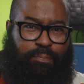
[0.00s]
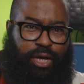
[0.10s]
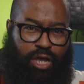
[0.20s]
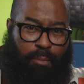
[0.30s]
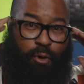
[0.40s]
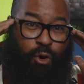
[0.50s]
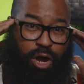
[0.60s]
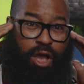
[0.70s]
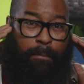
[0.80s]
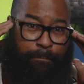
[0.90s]
pickup
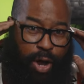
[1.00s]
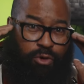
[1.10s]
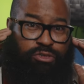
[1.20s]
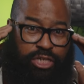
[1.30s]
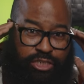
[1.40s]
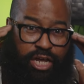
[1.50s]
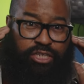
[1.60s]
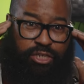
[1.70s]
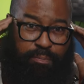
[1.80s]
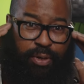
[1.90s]
or bone
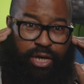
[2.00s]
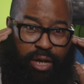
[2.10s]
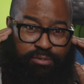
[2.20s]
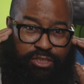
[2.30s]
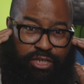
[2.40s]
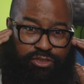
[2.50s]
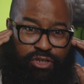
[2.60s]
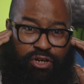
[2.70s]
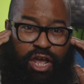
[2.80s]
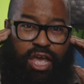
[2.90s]
conduction pickup
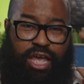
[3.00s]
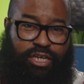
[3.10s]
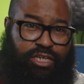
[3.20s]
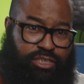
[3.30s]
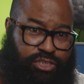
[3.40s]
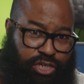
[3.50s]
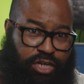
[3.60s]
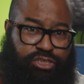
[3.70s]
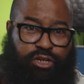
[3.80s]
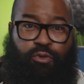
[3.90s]
sensor in
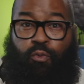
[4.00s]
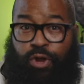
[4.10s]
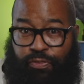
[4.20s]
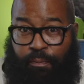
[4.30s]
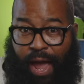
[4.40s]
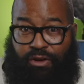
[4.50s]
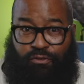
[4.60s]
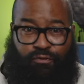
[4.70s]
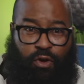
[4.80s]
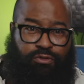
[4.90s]
conjunction with
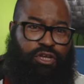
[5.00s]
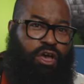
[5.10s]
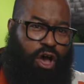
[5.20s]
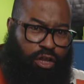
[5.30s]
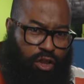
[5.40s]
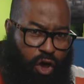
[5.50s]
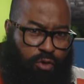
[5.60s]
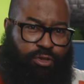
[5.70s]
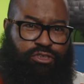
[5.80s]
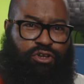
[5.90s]
microphones,
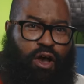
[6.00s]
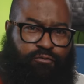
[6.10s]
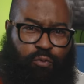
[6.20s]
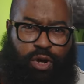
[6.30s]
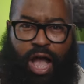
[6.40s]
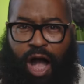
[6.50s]
along with software